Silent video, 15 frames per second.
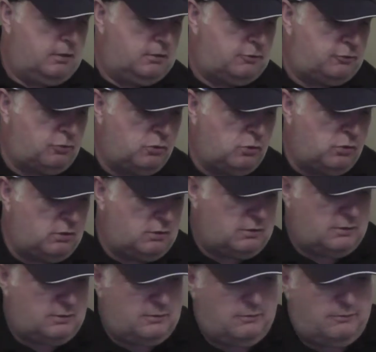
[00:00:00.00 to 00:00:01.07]
So
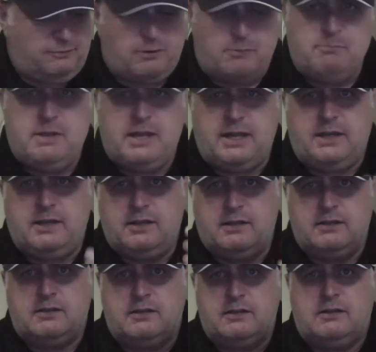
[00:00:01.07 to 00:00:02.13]
for me,
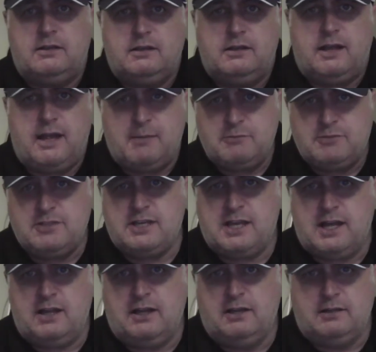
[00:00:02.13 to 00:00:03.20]

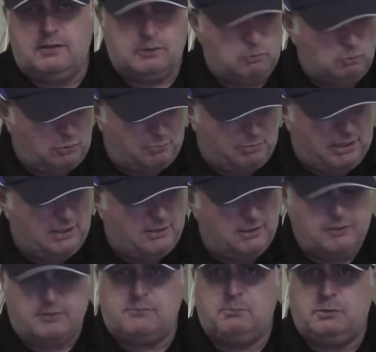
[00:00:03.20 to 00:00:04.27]
MTL would
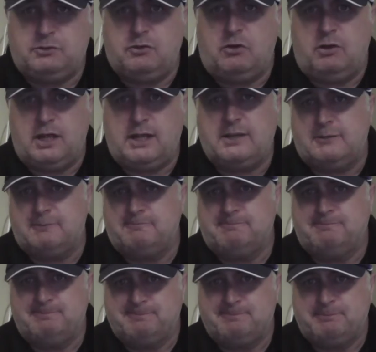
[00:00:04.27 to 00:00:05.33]
be sort of like
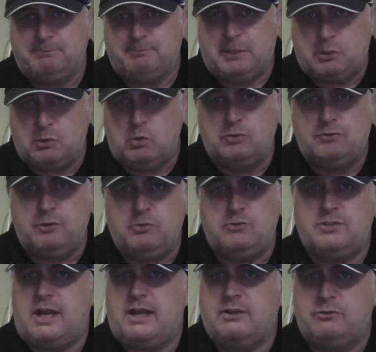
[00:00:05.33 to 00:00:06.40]
my go-to
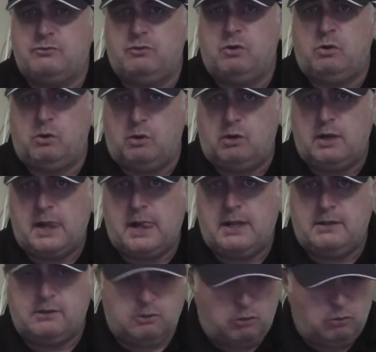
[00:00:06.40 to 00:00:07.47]
tank for
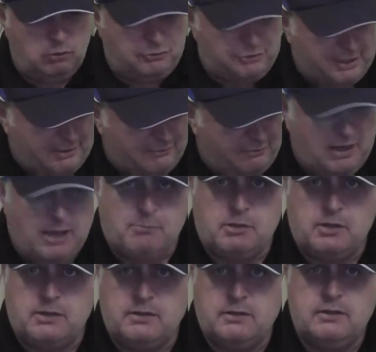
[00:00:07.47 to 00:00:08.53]
all day
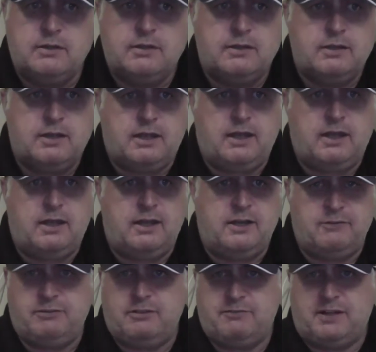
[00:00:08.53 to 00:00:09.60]
vaping,
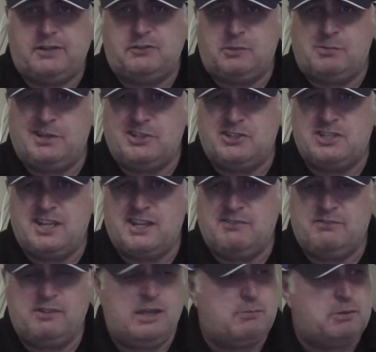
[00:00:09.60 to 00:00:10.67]
and if you fancy a bit of chain
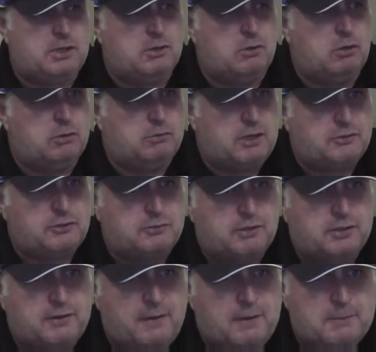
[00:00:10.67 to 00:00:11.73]
vaping and all the rest of it,